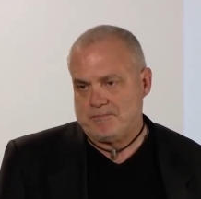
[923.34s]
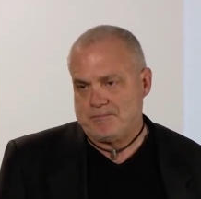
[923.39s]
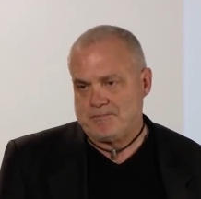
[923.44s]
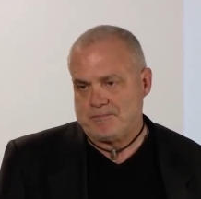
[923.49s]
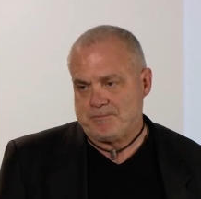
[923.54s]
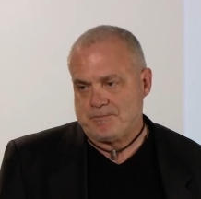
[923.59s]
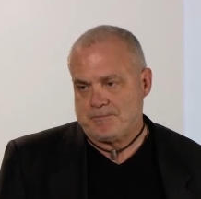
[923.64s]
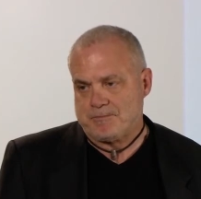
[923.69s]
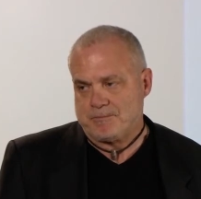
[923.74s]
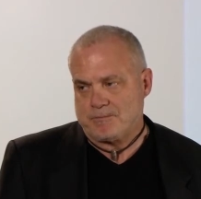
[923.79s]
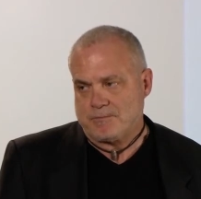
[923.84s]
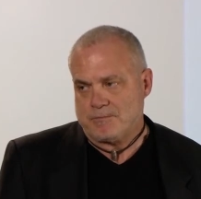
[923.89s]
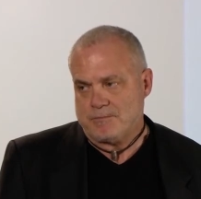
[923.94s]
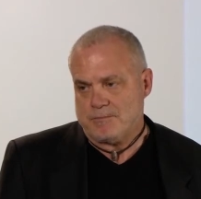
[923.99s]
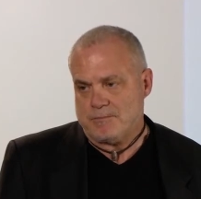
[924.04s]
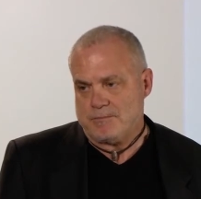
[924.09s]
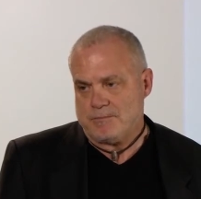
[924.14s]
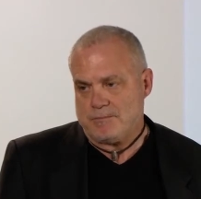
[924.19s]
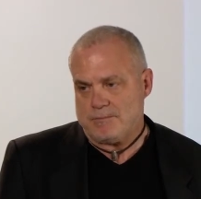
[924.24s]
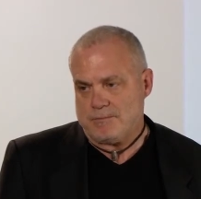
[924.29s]

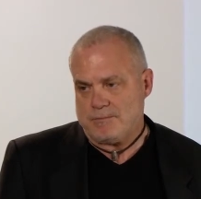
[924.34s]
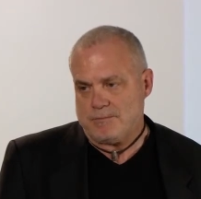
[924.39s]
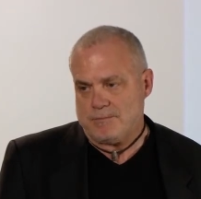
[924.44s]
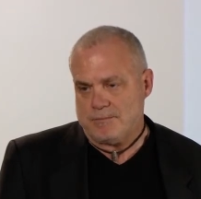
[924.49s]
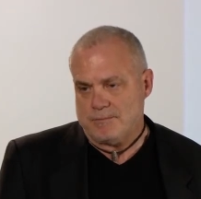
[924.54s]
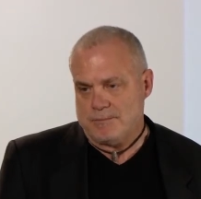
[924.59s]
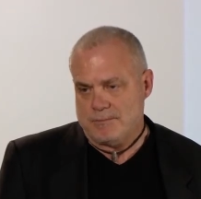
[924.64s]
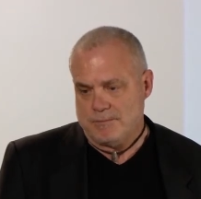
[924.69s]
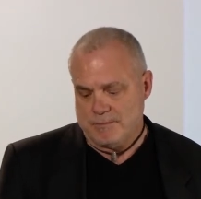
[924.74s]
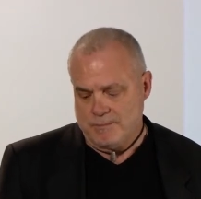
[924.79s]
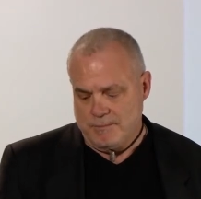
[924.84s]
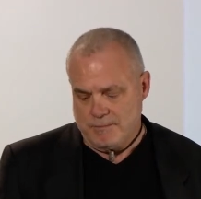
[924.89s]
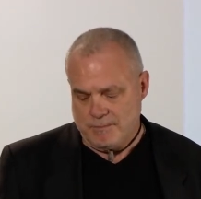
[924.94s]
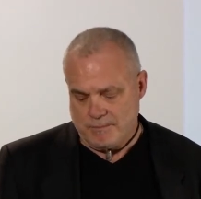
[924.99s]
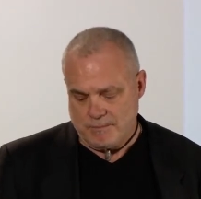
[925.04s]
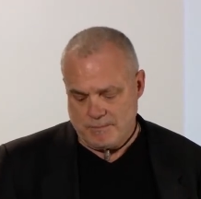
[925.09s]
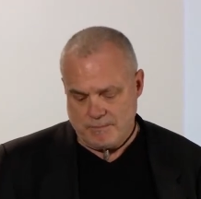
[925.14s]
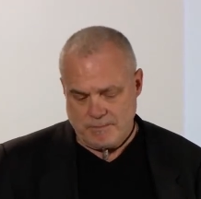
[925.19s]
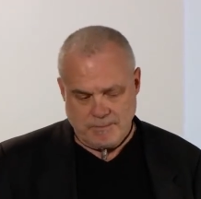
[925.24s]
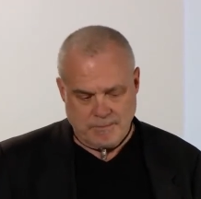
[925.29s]

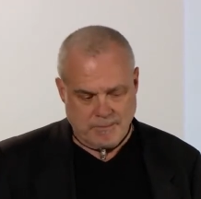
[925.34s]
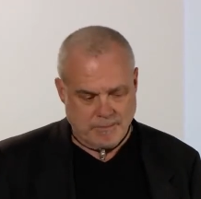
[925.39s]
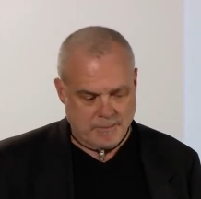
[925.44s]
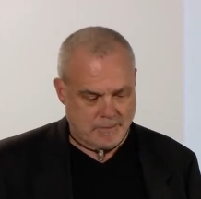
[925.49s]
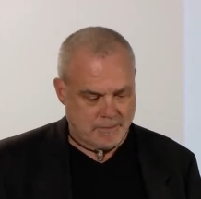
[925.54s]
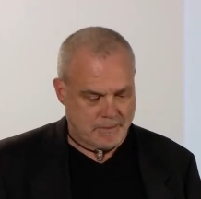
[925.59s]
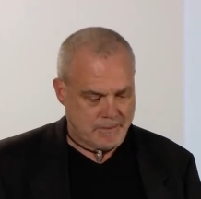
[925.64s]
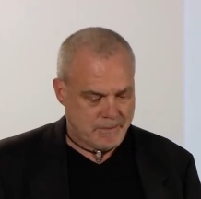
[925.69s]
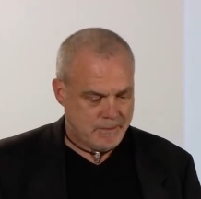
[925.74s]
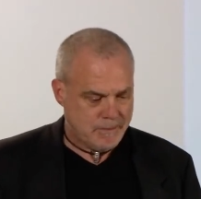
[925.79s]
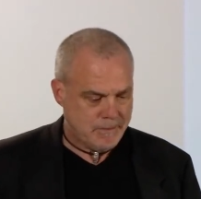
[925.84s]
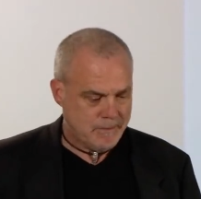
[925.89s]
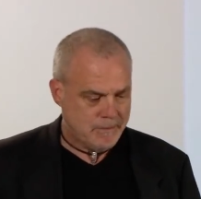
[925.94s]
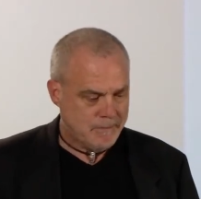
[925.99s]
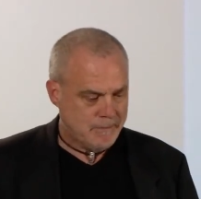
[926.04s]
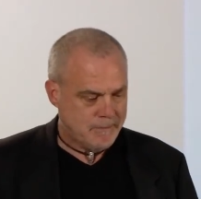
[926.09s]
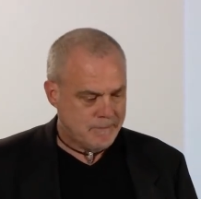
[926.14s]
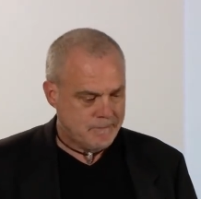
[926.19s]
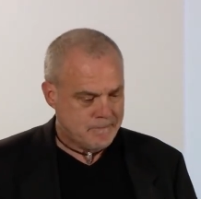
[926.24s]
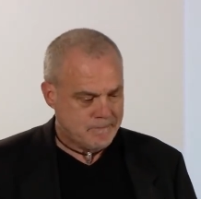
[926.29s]

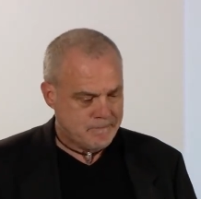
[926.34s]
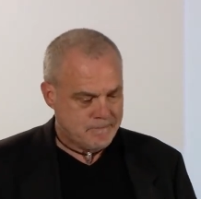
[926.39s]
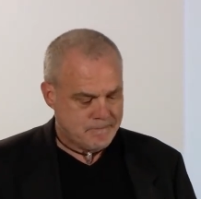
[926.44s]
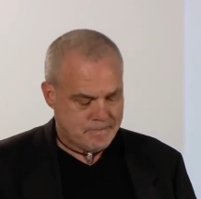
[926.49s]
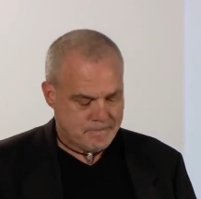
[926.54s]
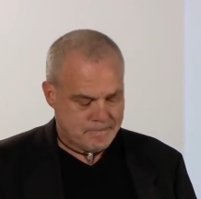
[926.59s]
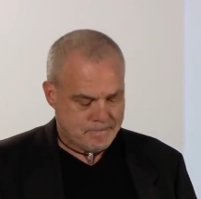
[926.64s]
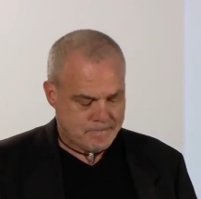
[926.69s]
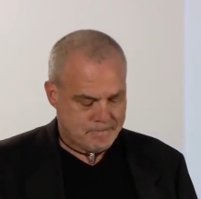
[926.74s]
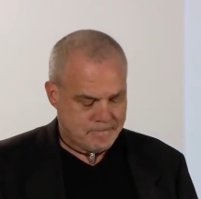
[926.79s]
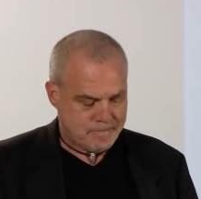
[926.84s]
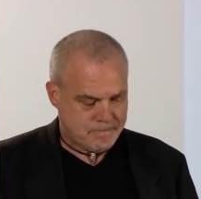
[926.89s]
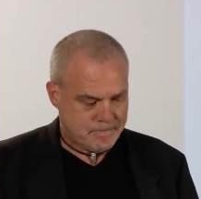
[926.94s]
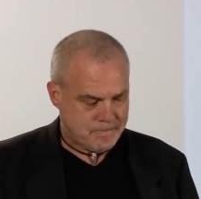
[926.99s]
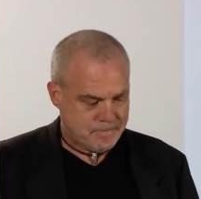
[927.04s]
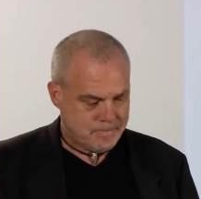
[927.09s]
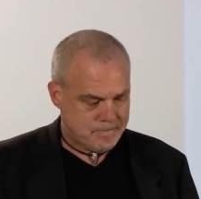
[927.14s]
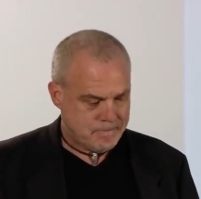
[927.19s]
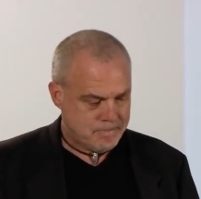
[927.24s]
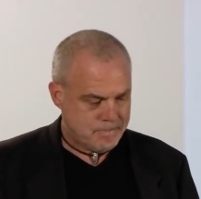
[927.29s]

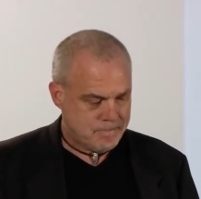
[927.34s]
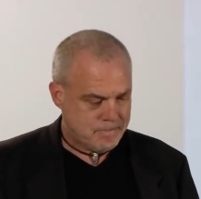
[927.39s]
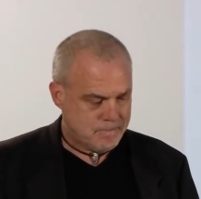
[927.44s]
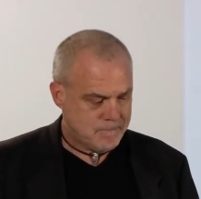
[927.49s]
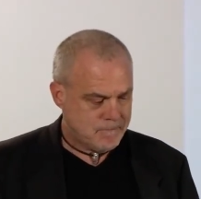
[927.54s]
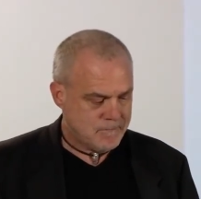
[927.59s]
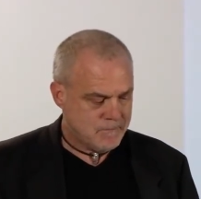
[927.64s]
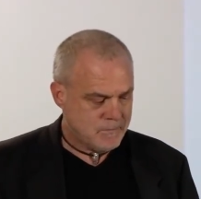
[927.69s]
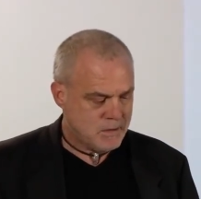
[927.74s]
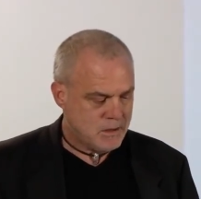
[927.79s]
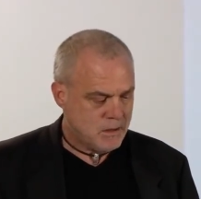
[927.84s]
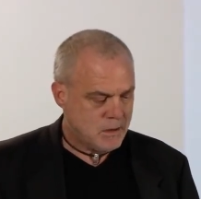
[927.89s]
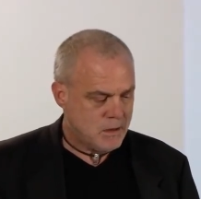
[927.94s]
(silence)